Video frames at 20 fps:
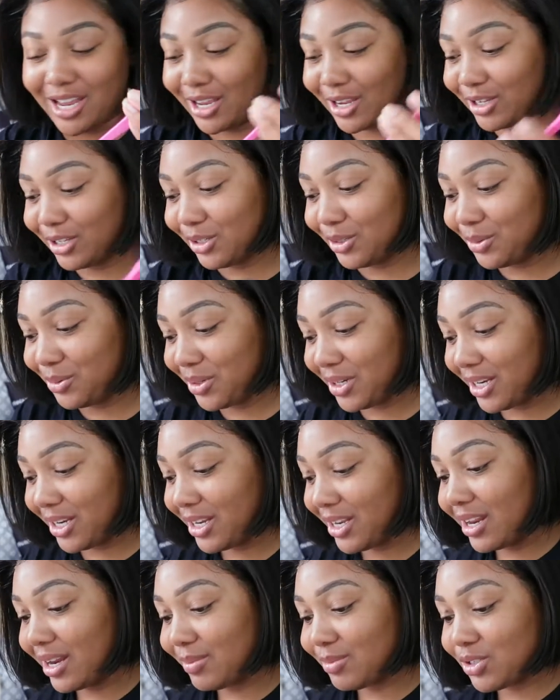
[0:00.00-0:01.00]

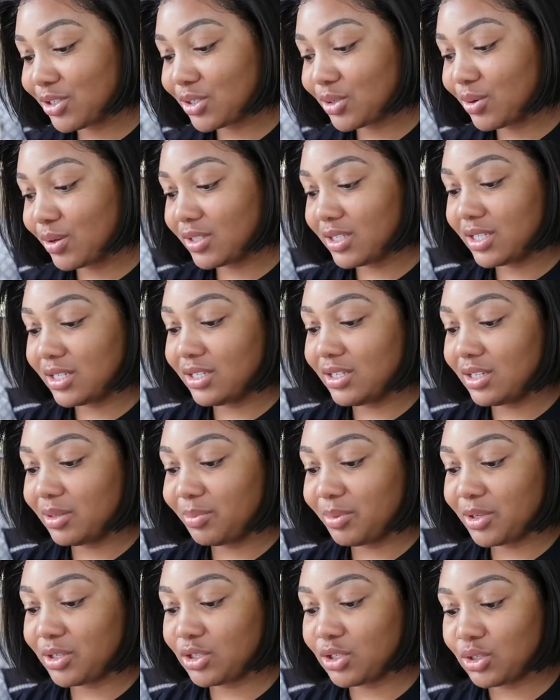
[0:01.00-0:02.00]
included. I'm just going to
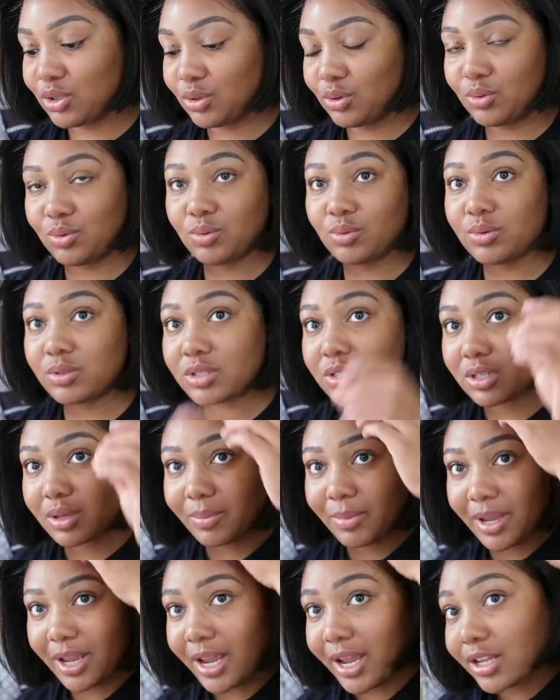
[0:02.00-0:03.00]
dip into
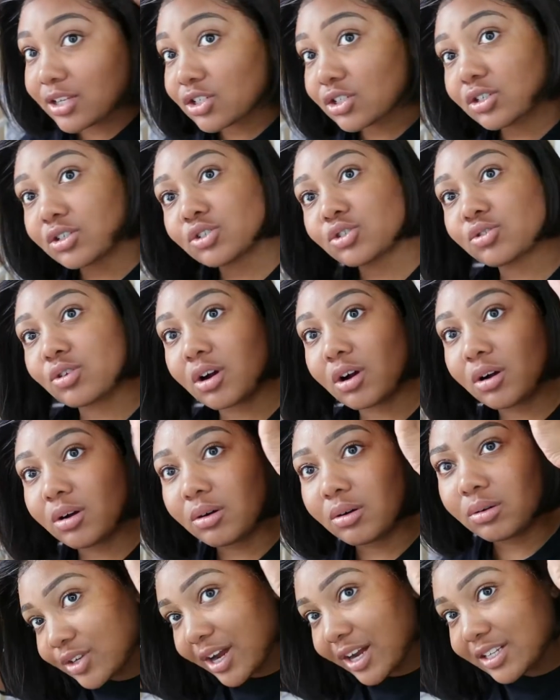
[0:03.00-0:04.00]
some edge
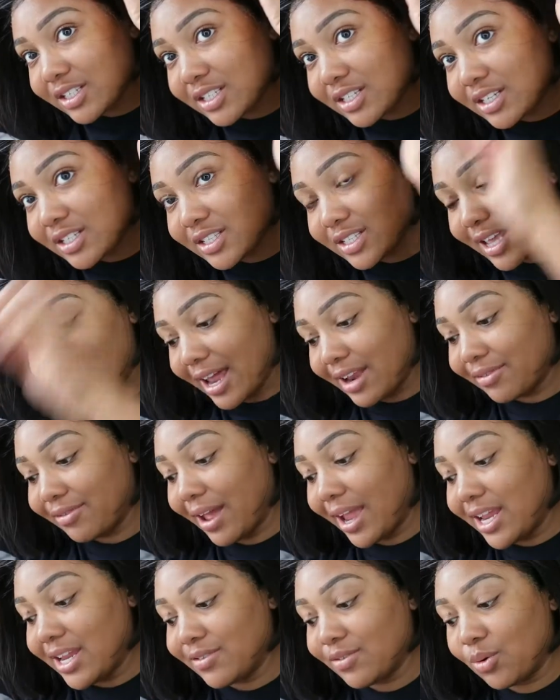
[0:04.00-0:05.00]
control, trying to decide if
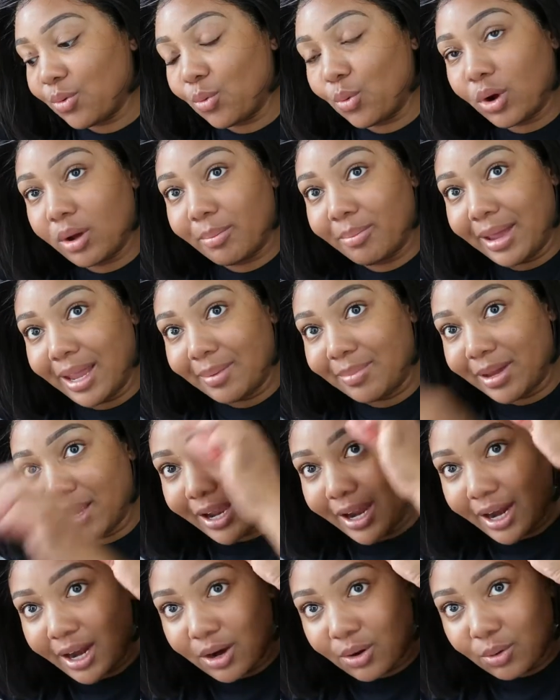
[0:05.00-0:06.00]
I even want baby
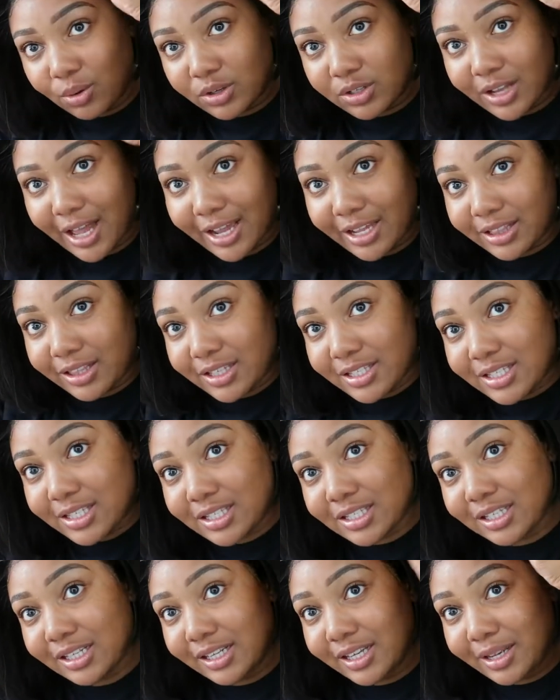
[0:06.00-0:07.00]
hair or like the
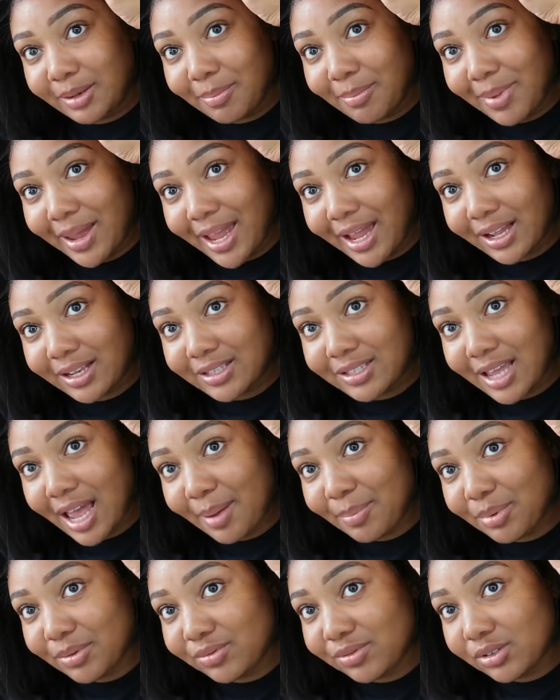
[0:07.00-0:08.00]
slick back
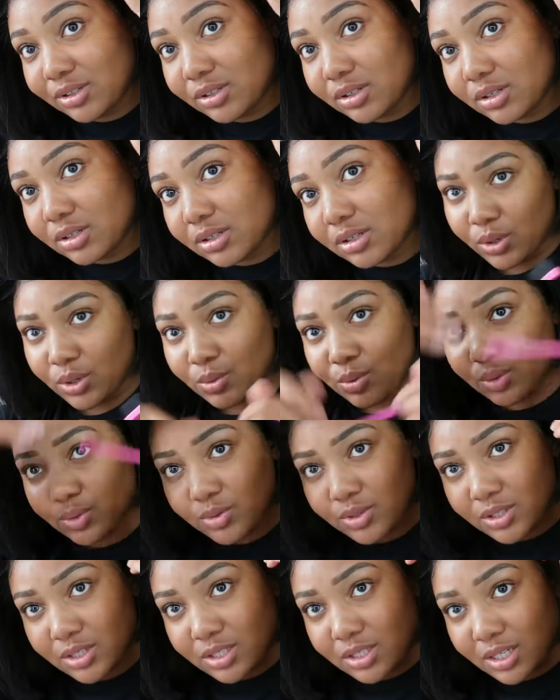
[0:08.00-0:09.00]
type of look. We will
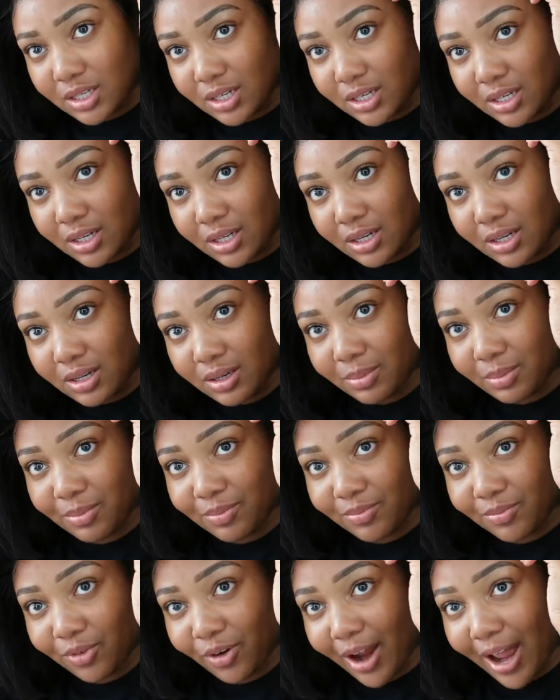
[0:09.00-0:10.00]
see.
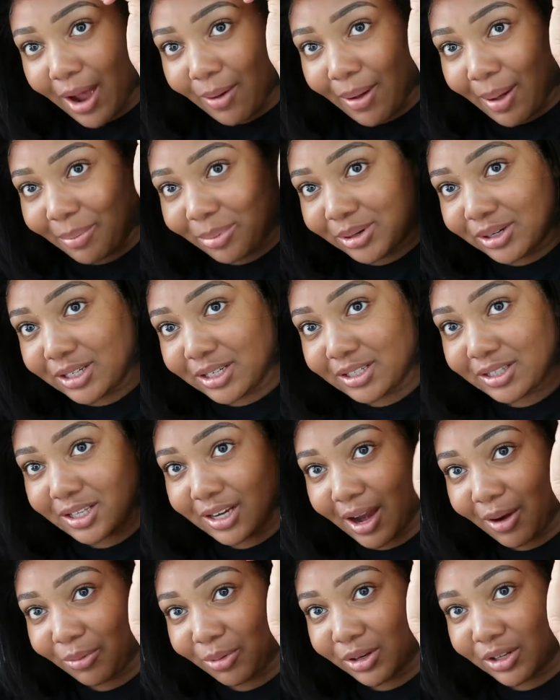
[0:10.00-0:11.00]
For how I plucked
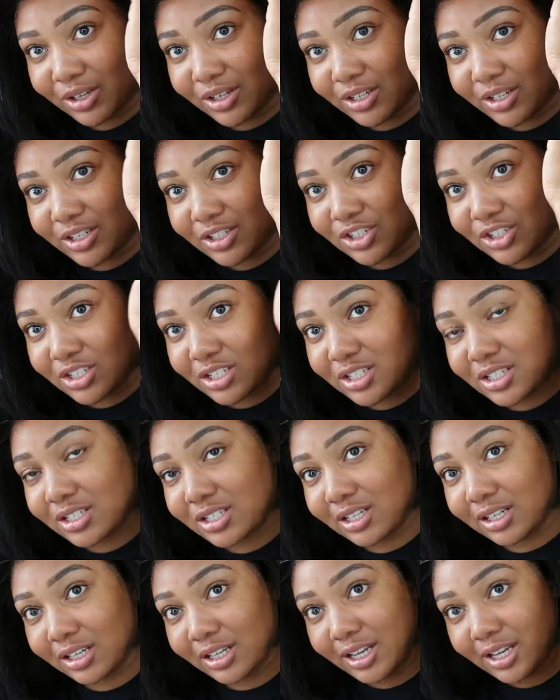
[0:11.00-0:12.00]
it, I really could
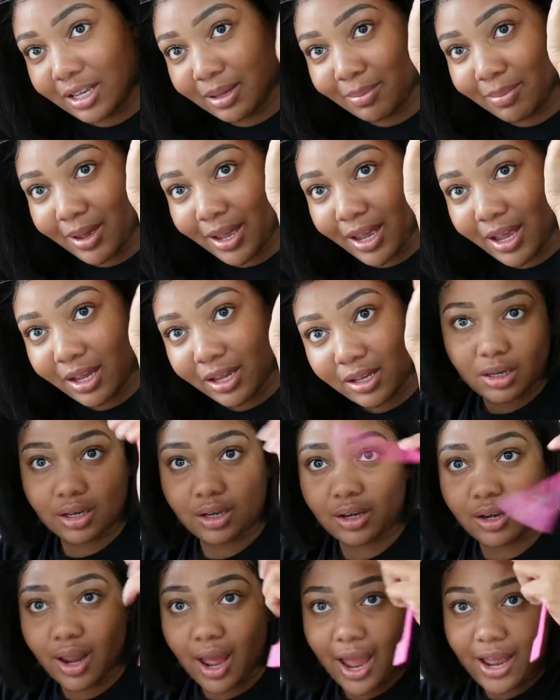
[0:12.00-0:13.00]
just slick it back
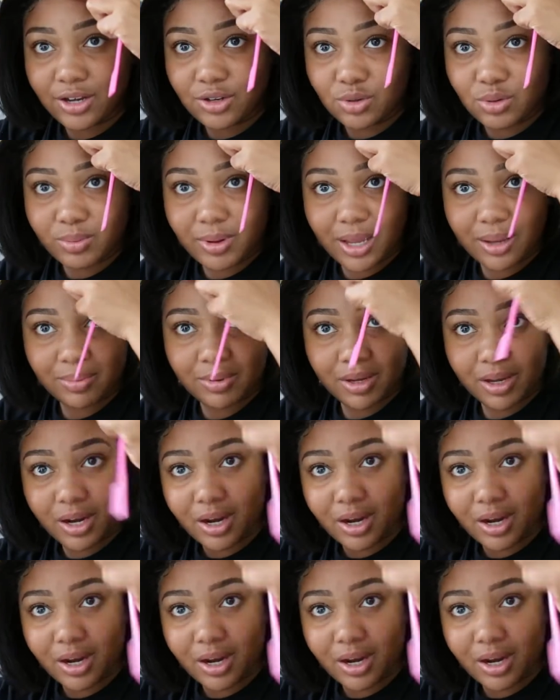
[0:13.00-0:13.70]
and not do baby